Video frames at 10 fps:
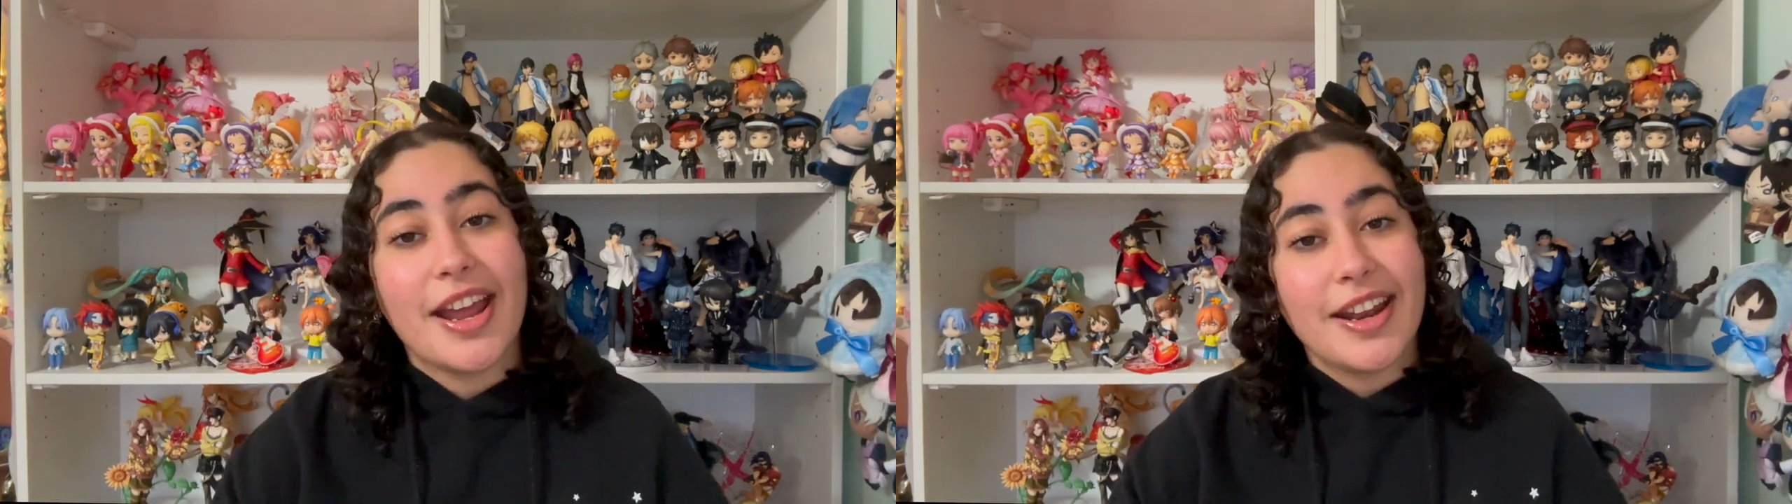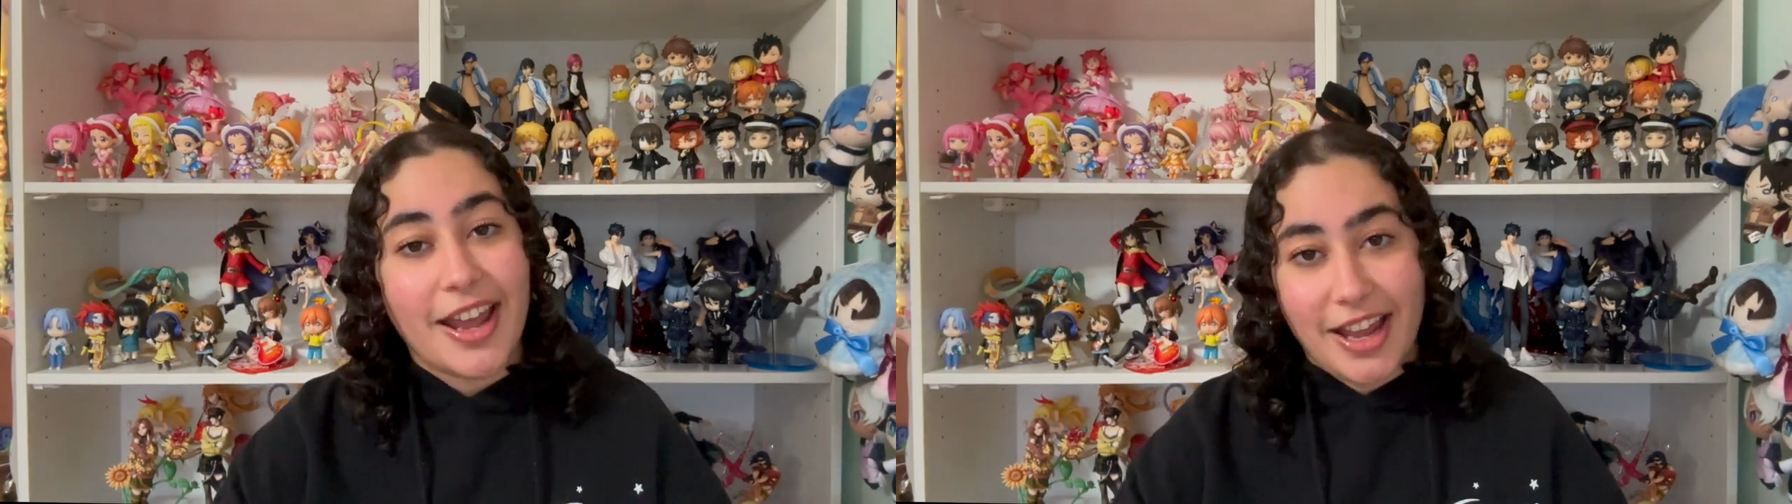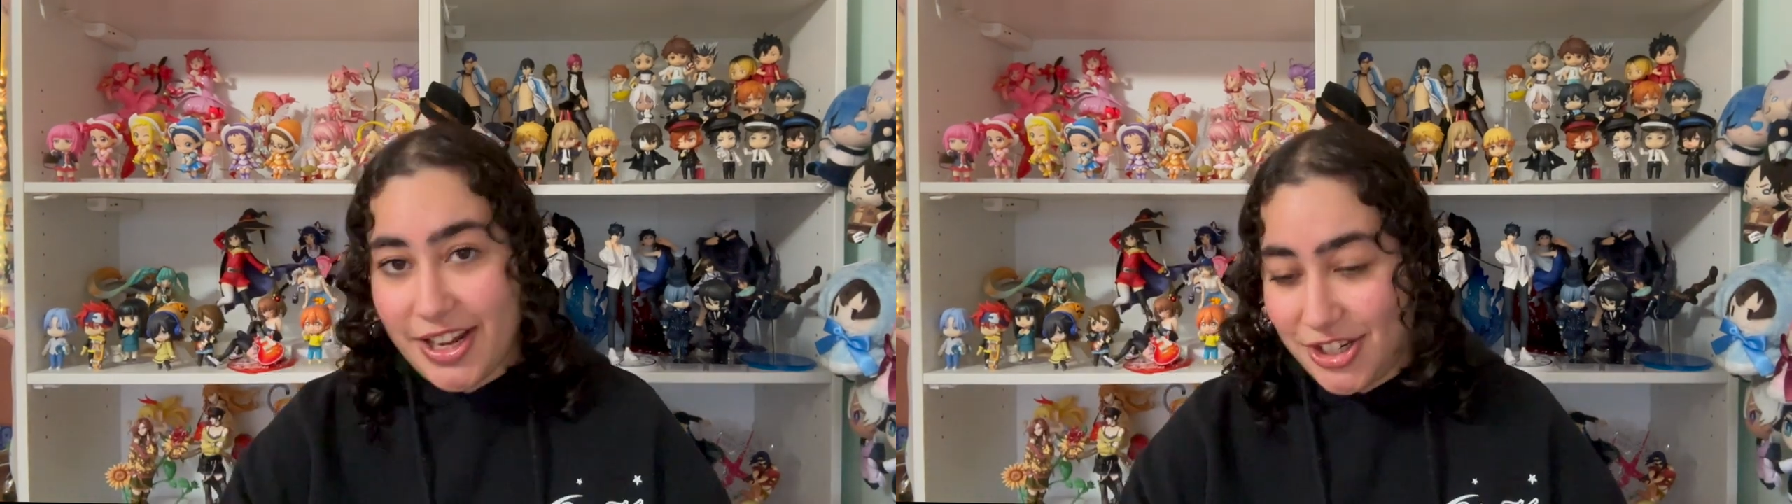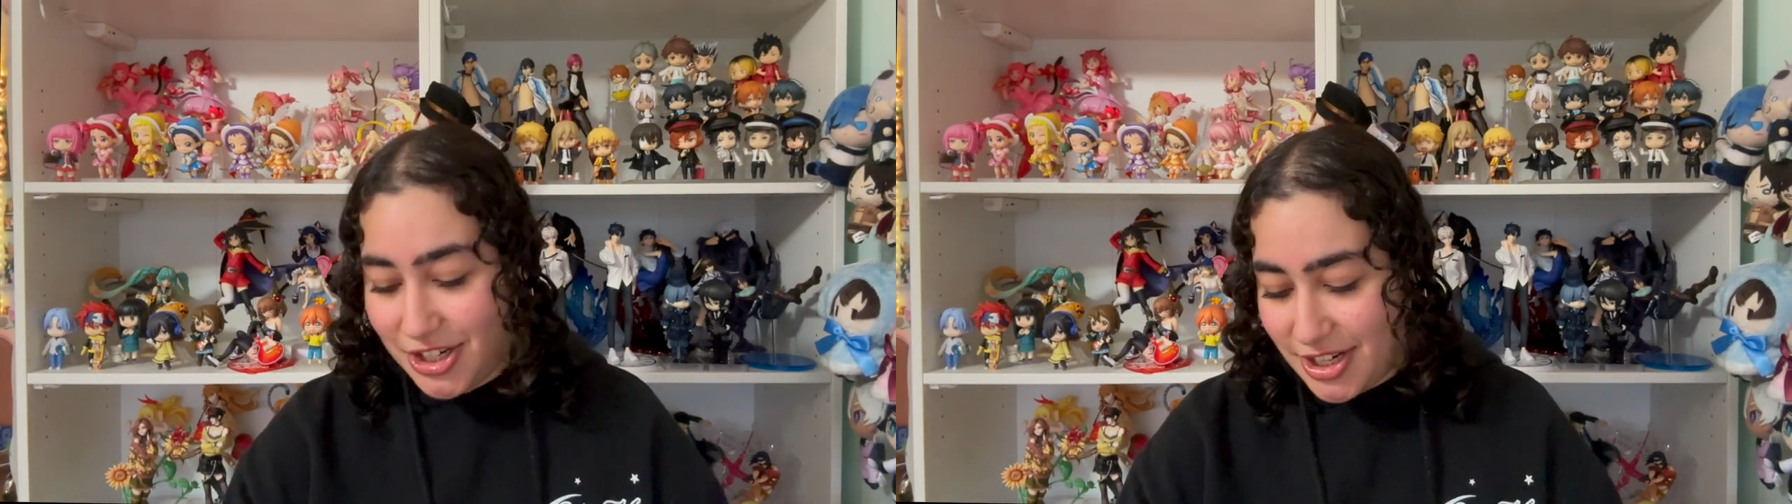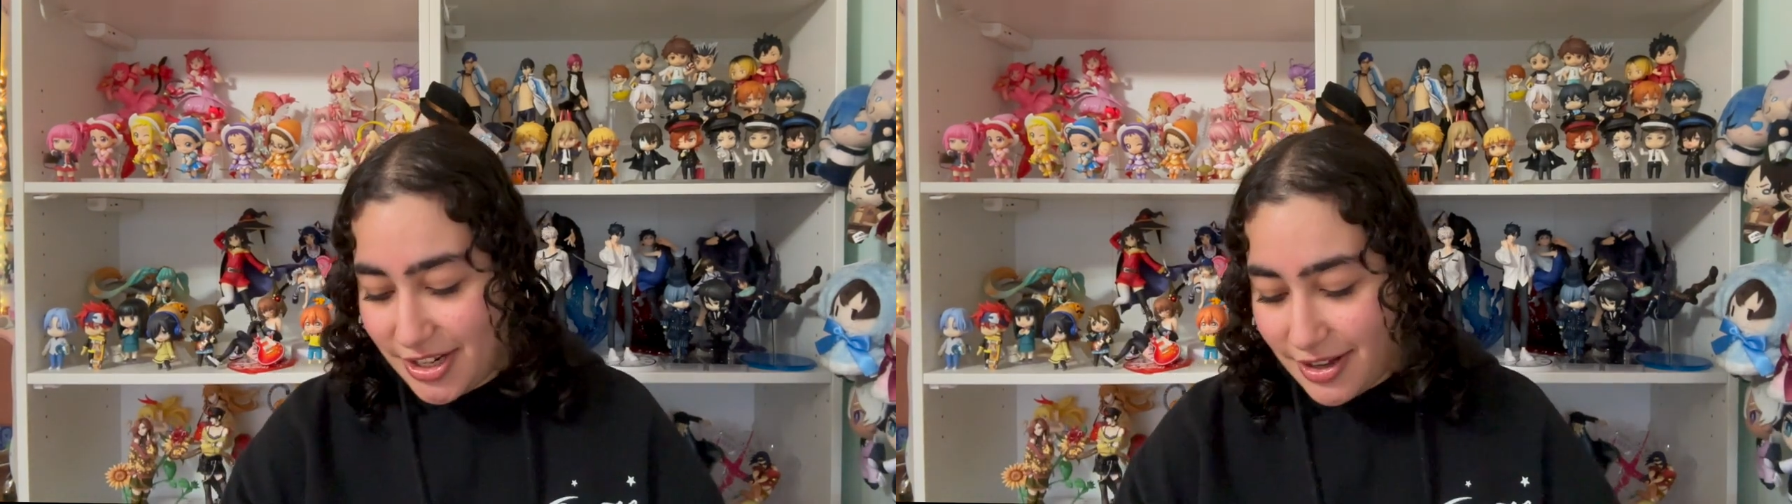and
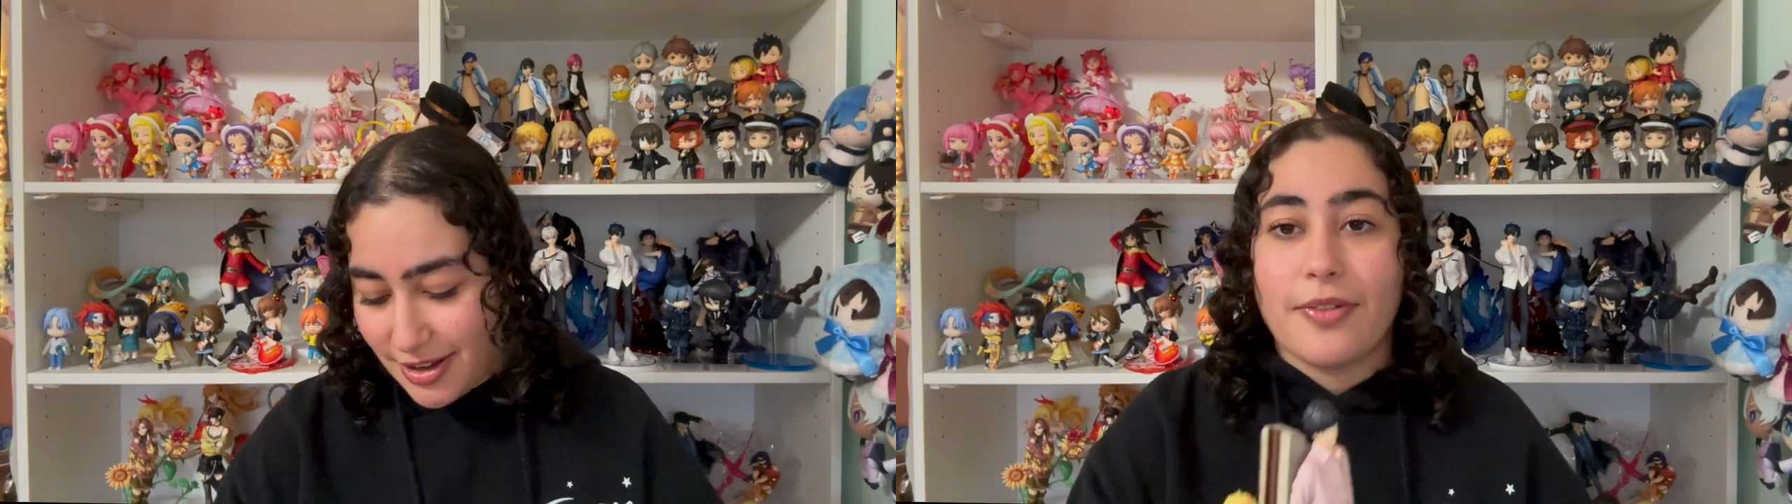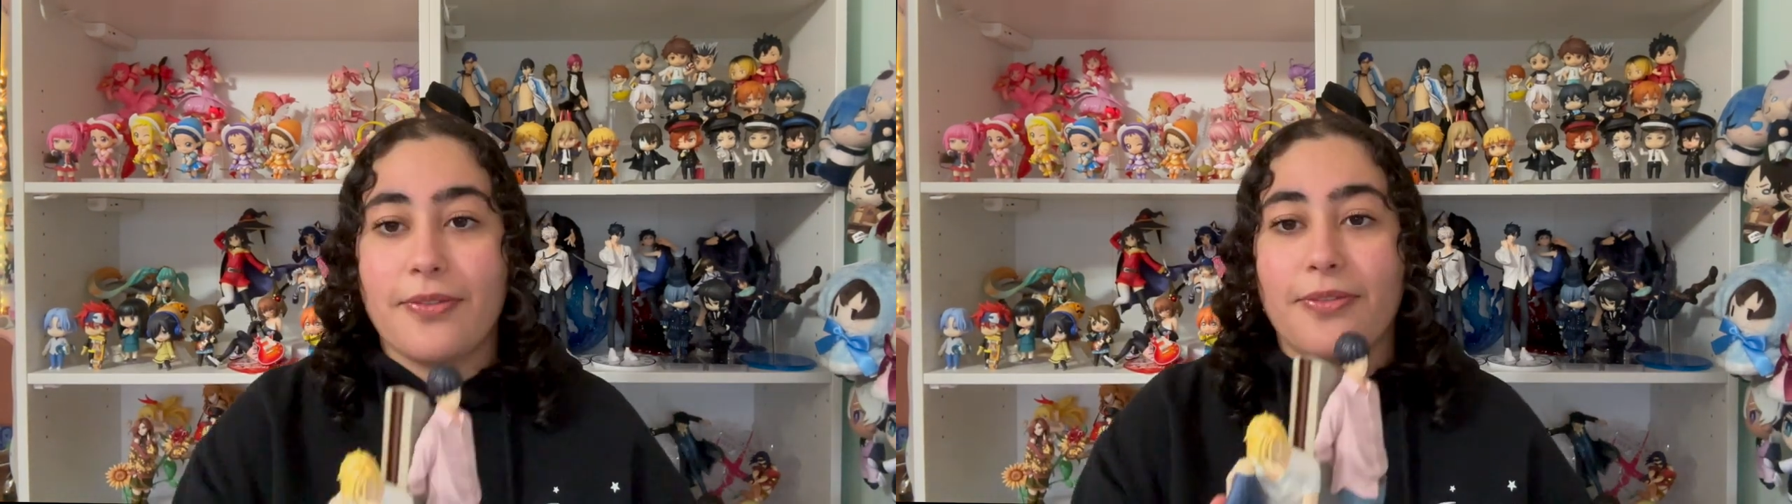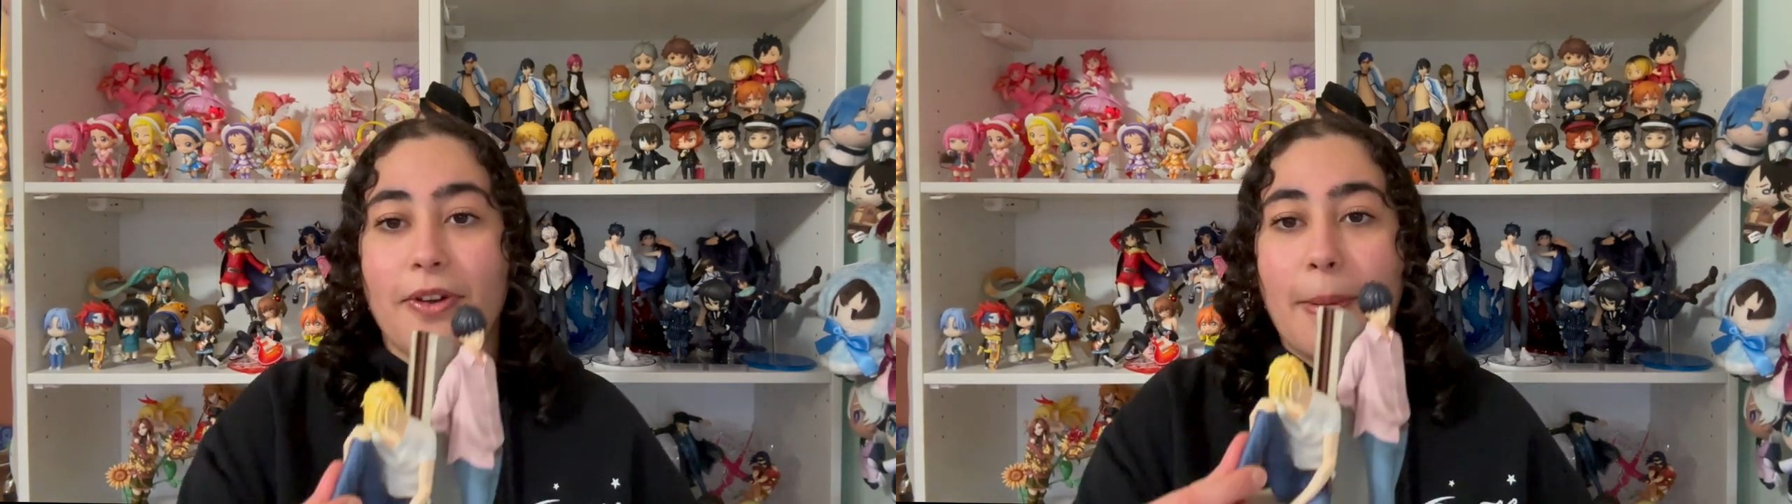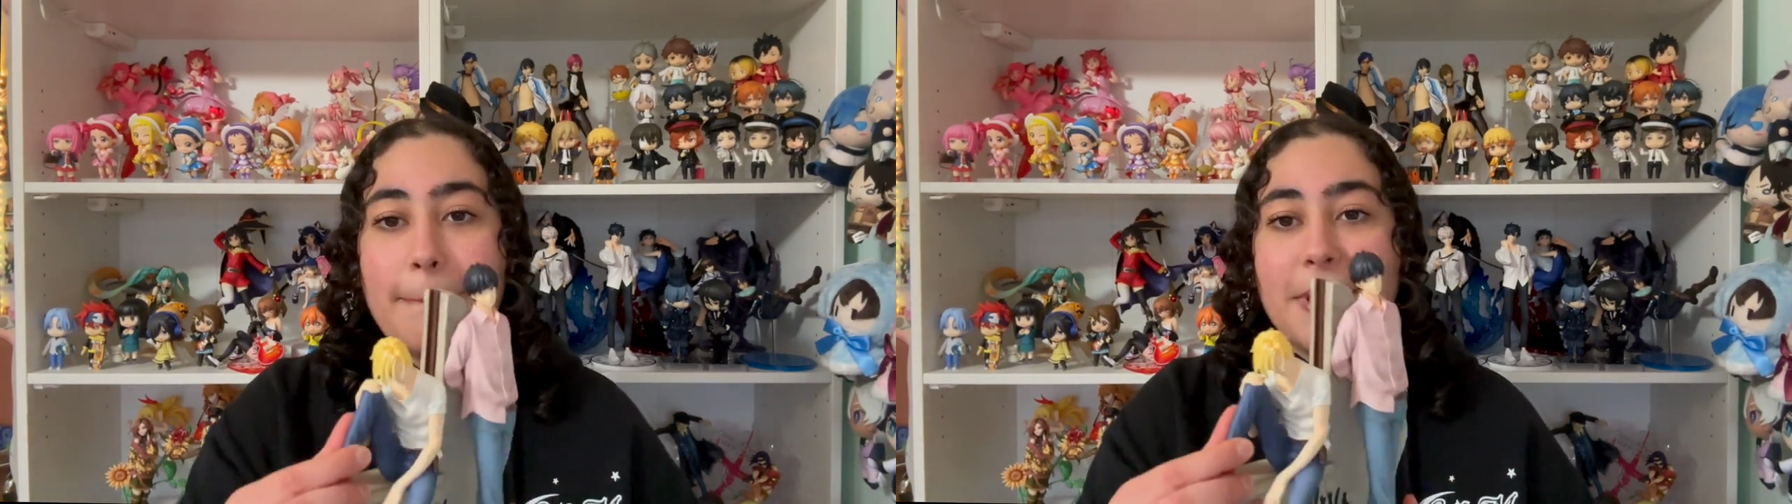Eiji from